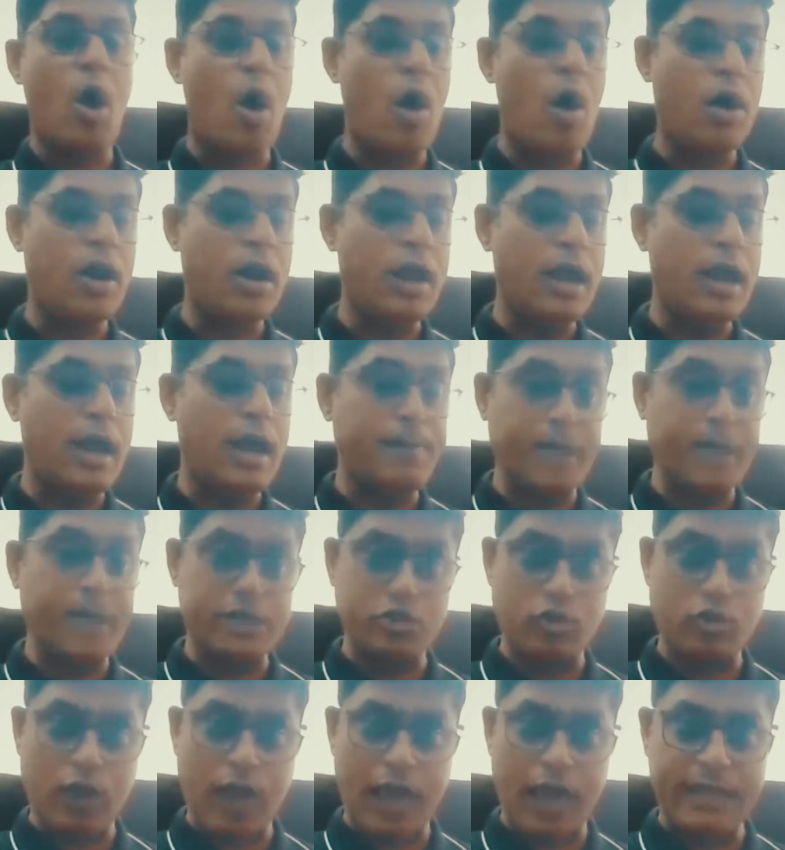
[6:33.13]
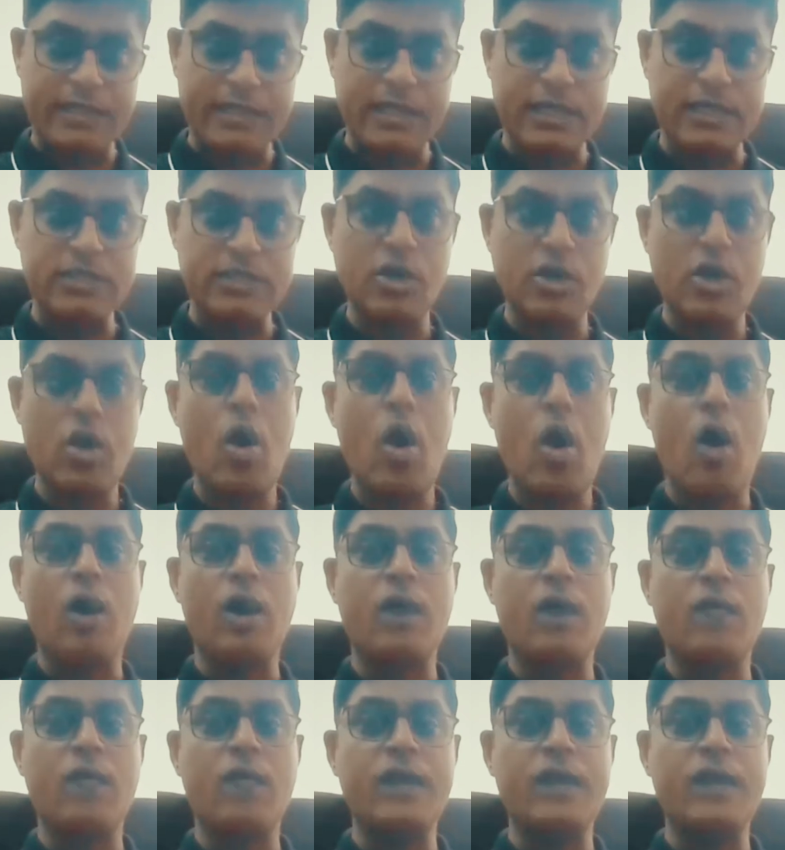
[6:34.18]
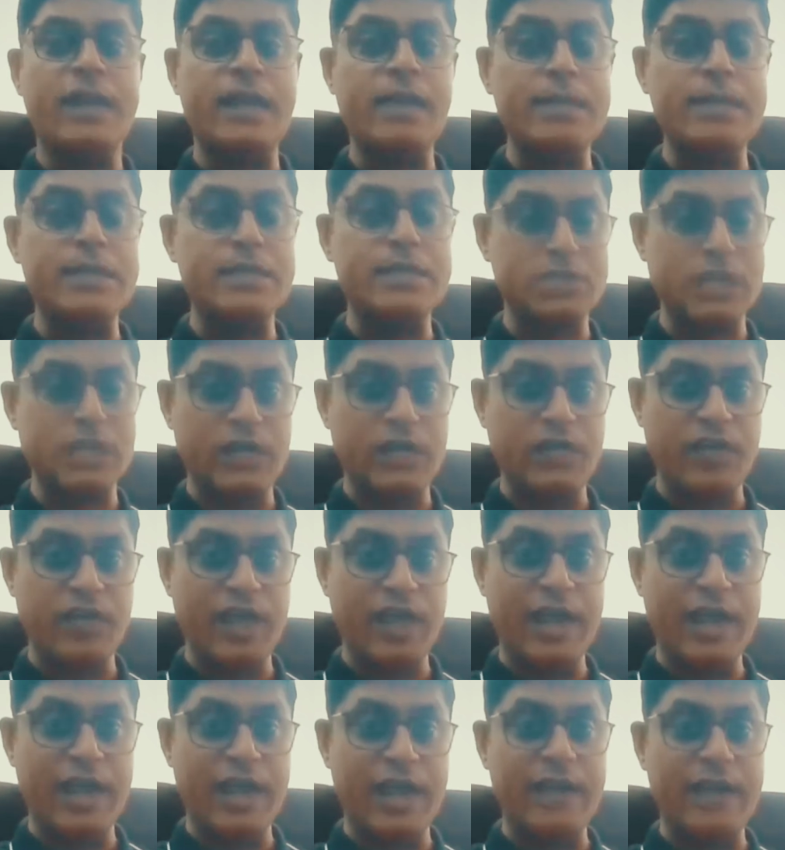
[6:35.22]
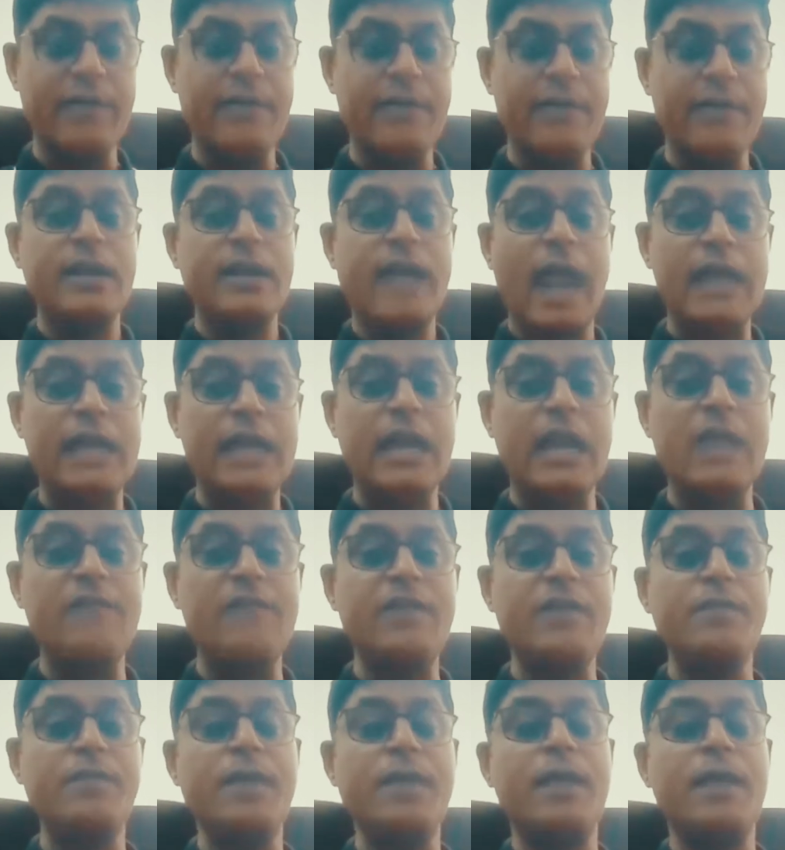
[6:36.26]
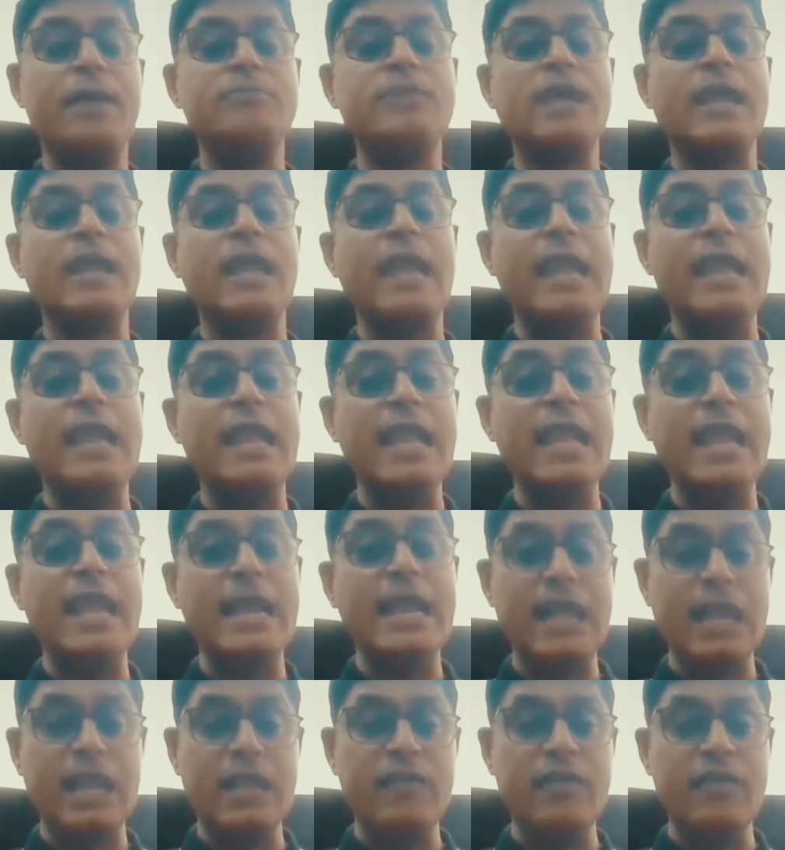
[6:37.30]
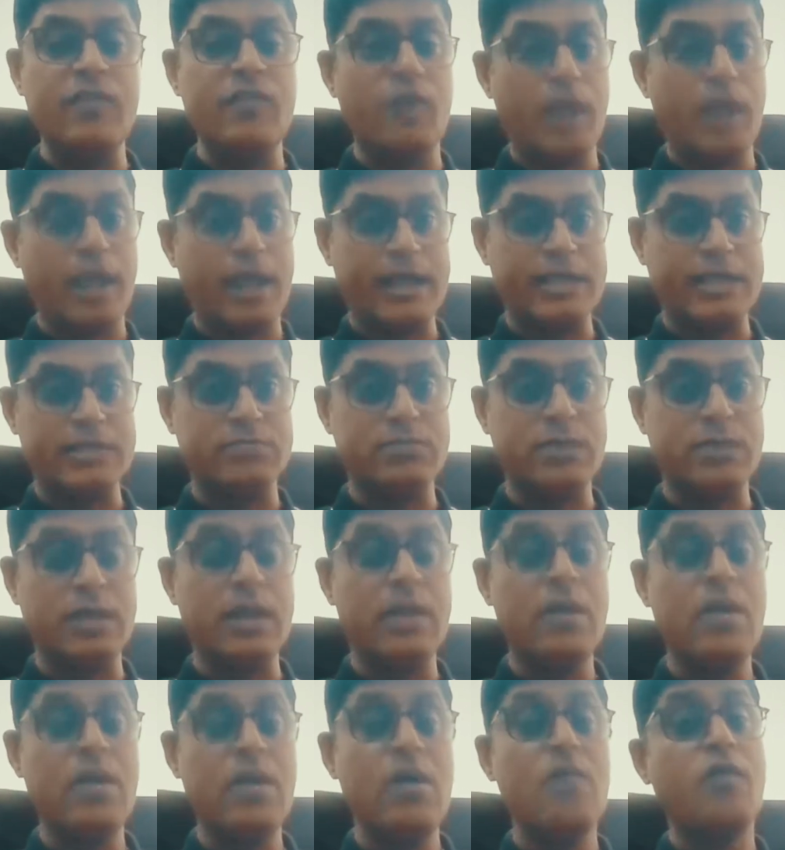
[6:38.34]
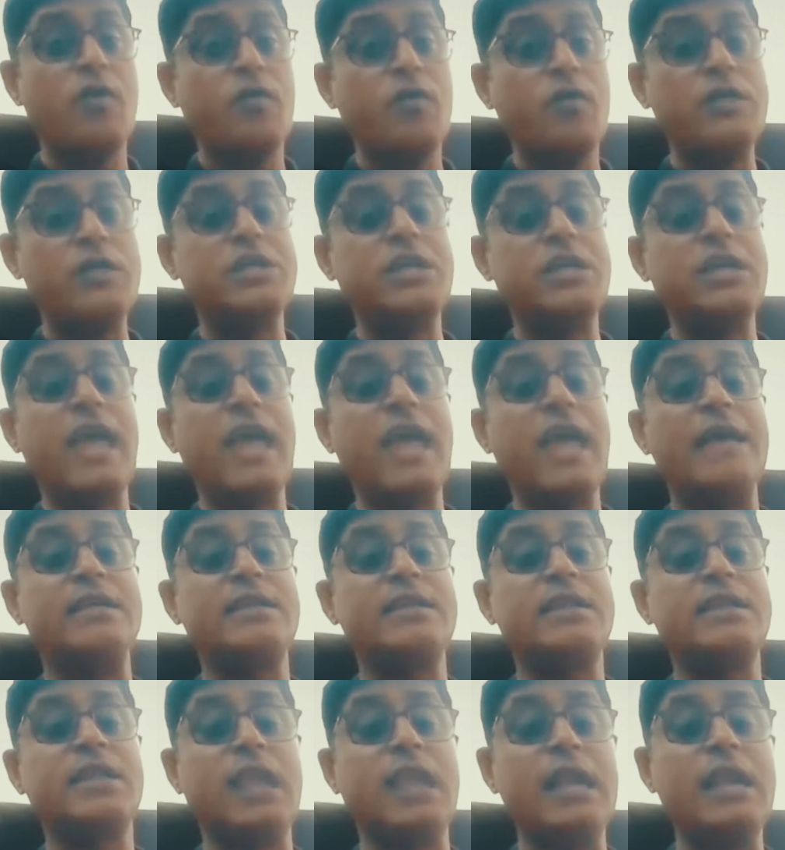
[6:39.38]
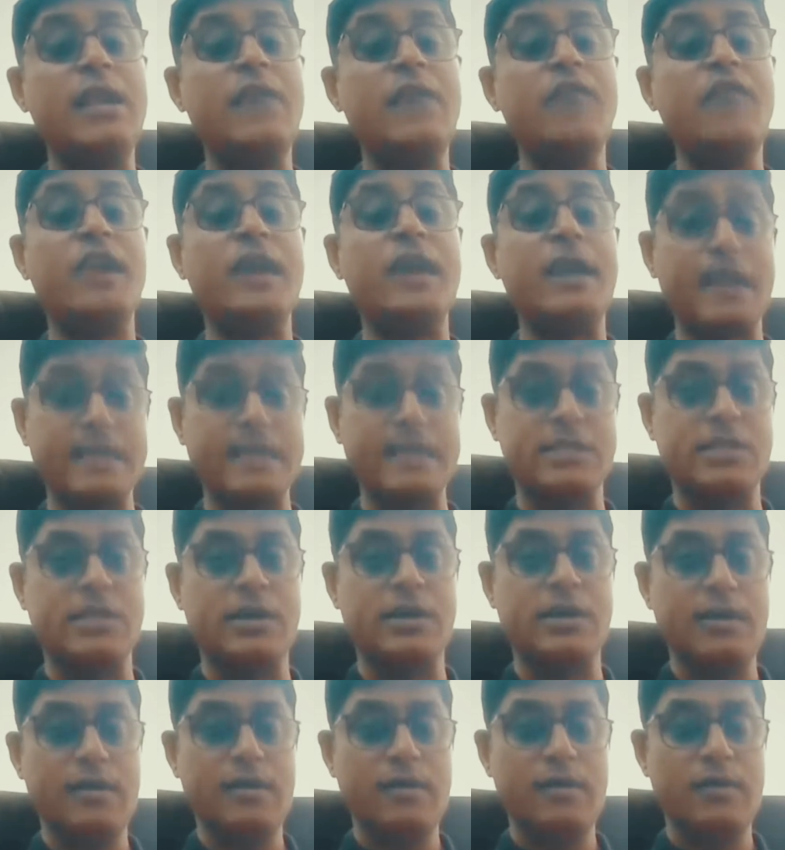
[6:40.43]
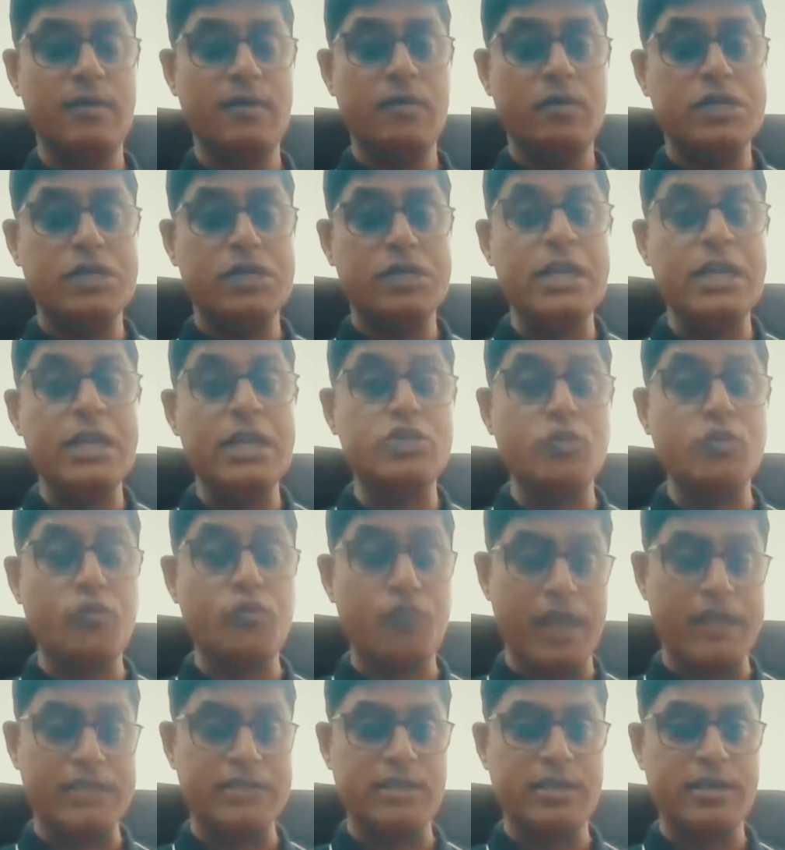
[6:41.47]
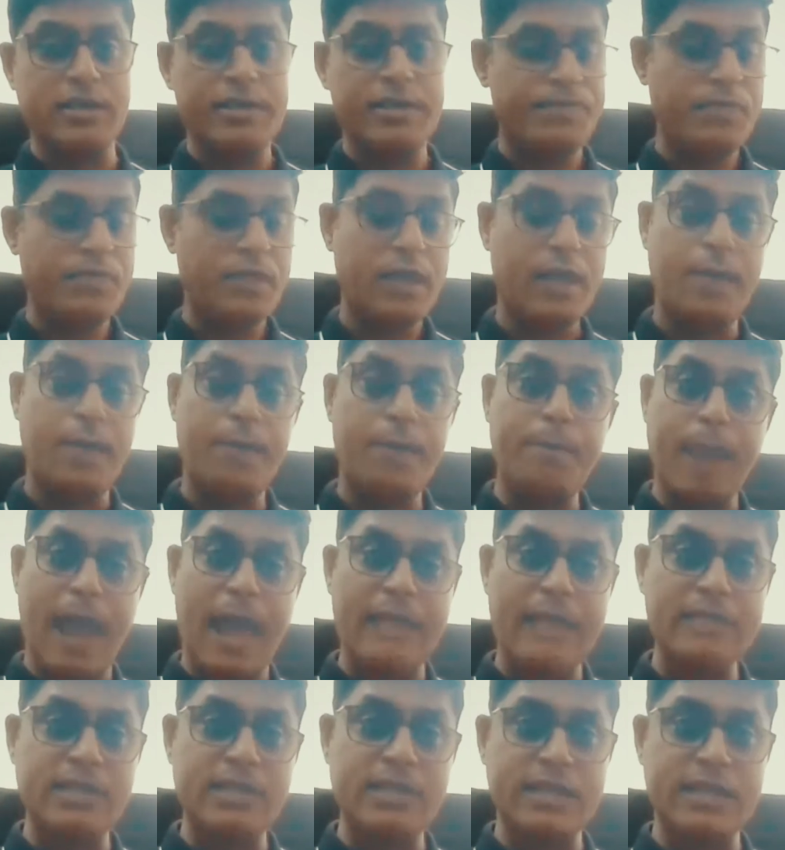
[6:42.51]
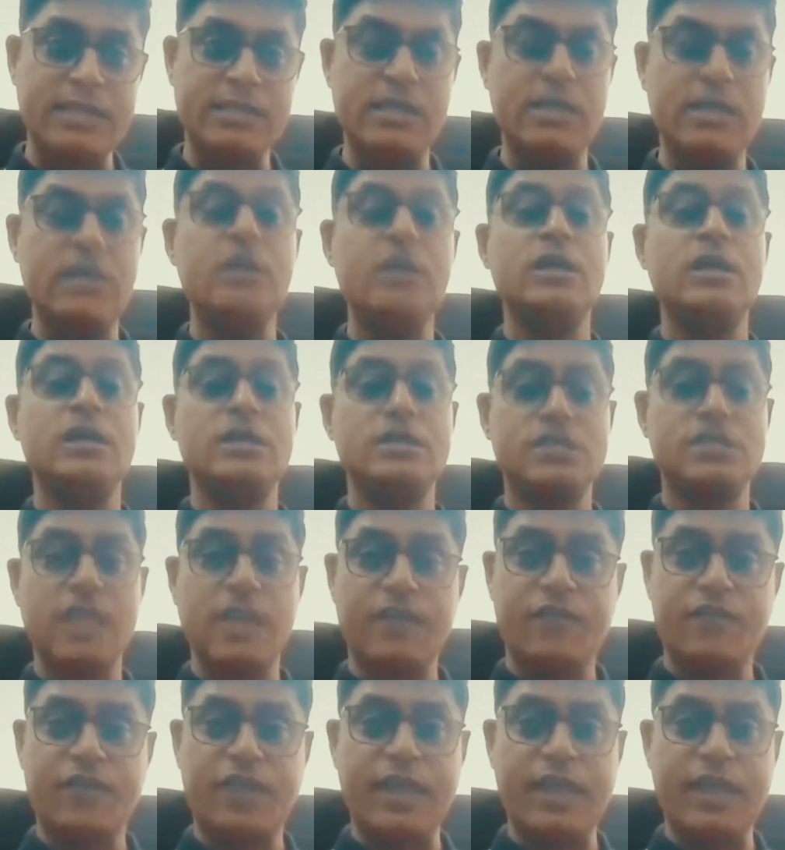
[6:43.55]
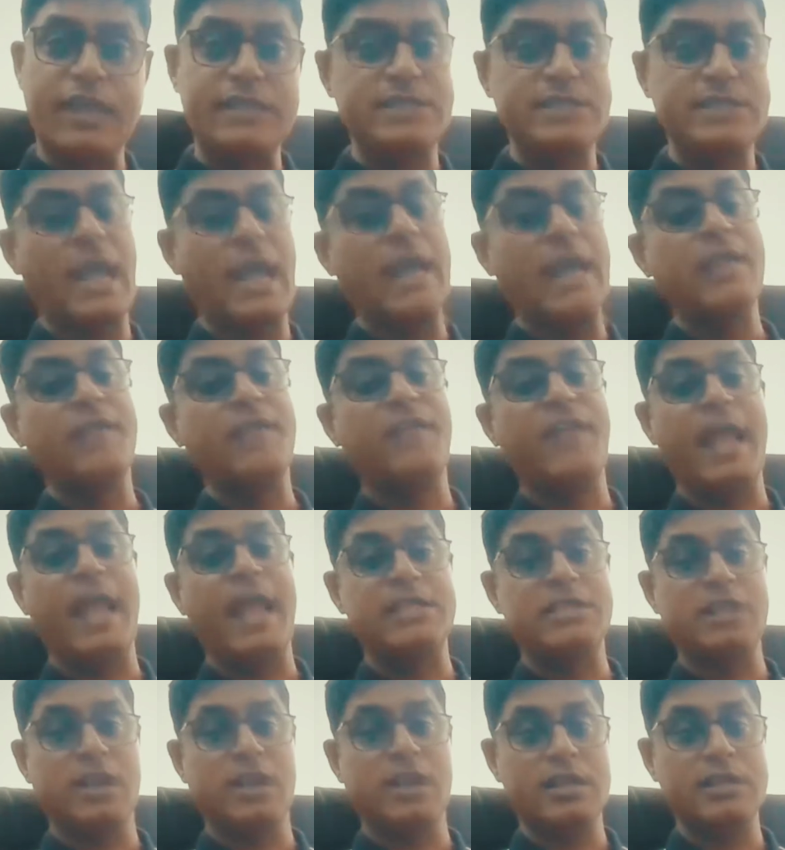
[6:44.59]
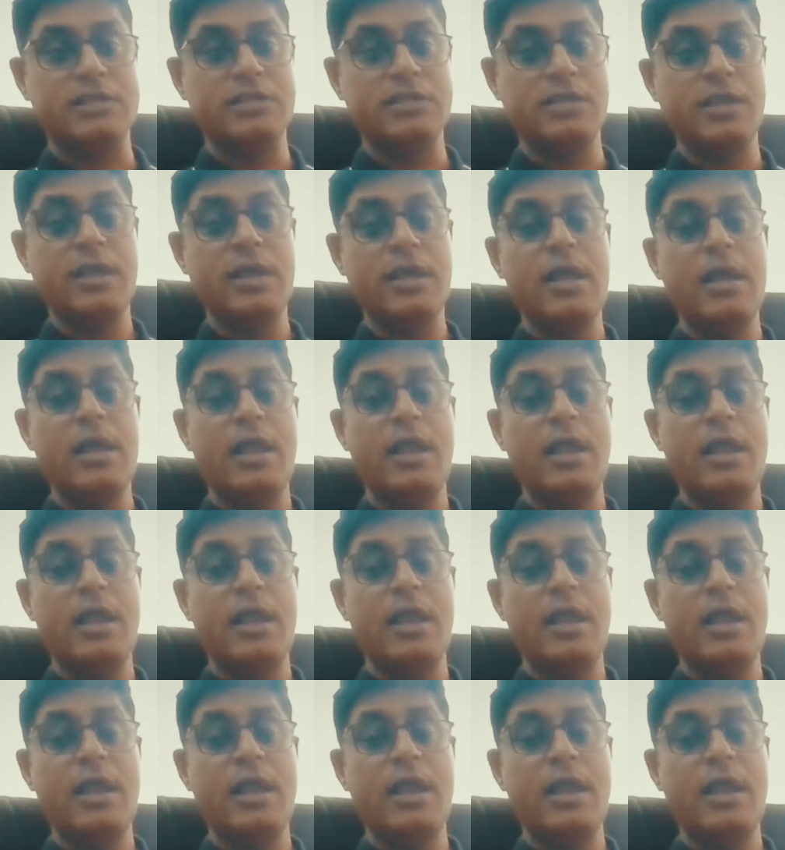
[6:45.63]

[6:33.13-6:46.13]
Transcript: or a PESO license or a weighted measure certificate, that delivery becomes an illegal delivery for a customer, for which he has a 3 different risks which he needs to face: compliance risk, safety risk, and the financial risk.